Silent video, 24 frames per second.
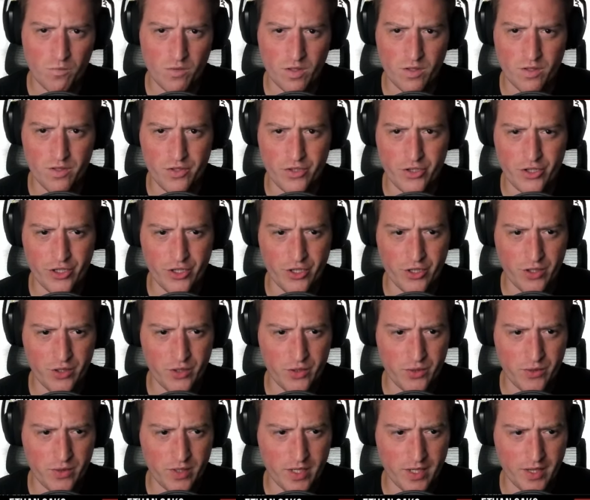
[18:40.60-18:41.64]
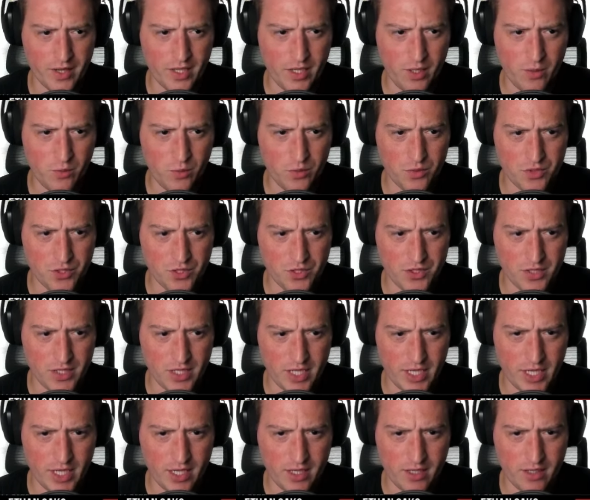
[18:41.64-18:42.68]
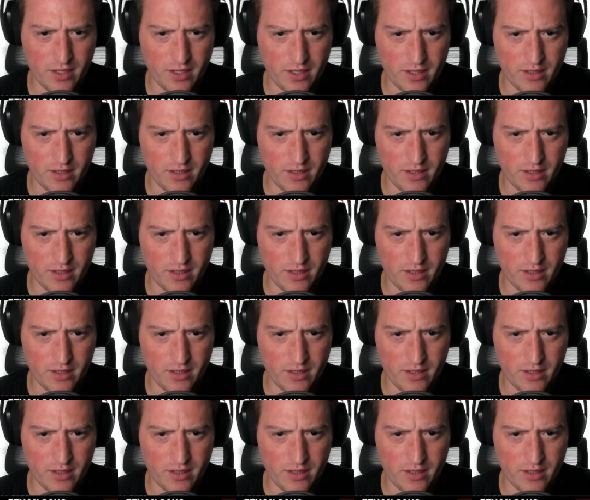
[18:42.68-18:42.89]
No, I think we'll just take